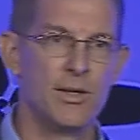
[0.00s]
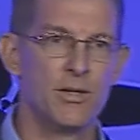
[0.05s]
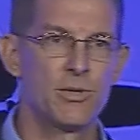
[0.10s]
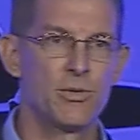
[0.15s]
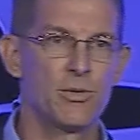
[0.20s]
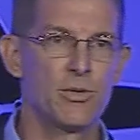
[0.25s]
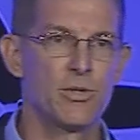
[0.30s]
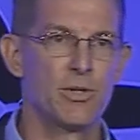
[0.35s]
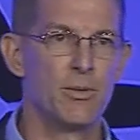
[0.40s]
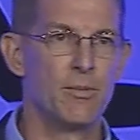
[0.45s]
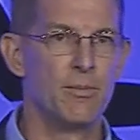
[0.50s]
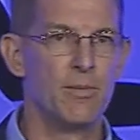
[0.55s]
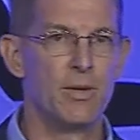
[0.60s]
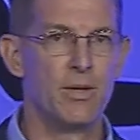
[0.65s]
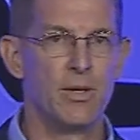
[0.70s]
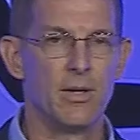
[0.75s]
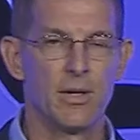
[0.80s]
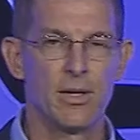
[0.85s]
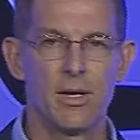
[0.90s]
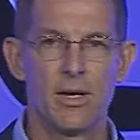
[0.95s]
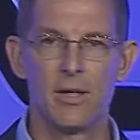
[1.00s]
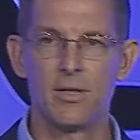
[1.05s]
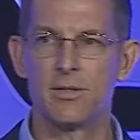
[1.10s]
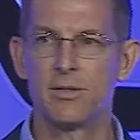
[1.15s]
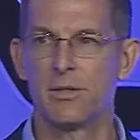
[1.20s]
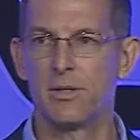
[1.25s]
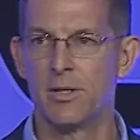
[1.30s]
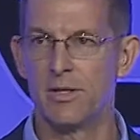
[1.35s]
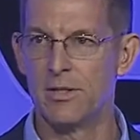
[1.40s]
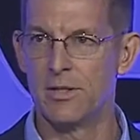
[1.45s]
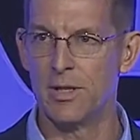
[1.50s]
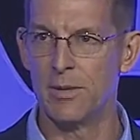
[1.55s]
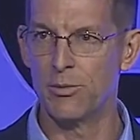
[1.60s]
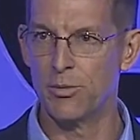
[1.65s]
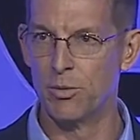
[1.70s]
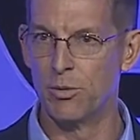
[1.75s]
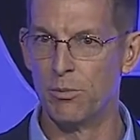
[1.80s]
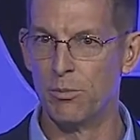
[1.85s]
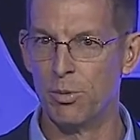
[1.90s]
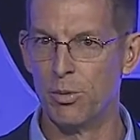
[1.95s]
This was a
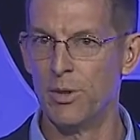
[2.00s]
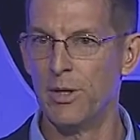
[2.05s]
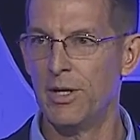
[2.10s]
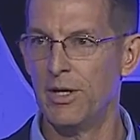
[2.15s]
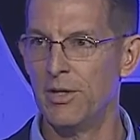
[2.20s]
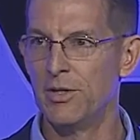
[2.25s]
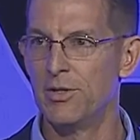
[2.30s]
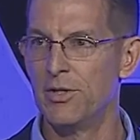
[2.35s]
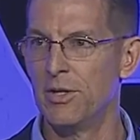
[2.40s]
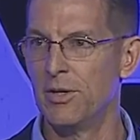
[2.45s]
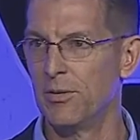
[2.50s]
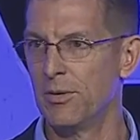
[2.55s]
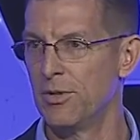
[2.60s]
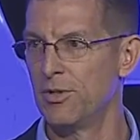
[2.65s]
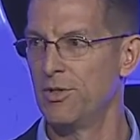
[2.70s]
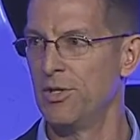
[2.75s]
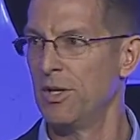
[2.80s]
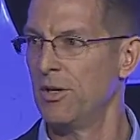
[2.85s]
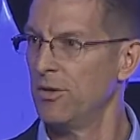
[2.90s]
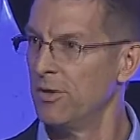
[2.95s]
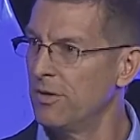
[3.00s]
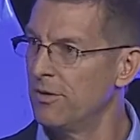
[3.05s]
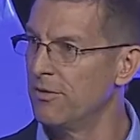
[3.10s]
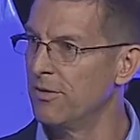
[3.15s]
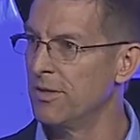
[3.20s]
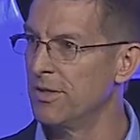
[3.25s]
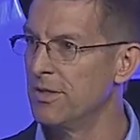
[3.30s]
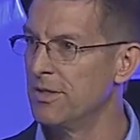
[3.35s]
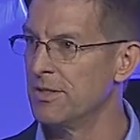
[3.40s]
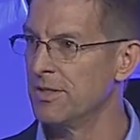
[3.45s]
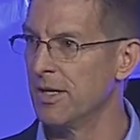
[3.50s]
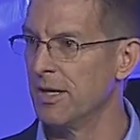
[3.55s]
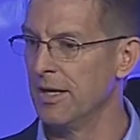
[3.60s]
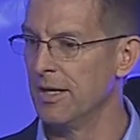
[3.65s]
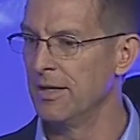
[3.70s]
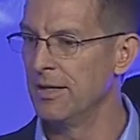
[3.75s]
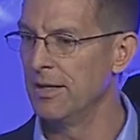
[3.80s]
conceptual bridge that was generatively designed.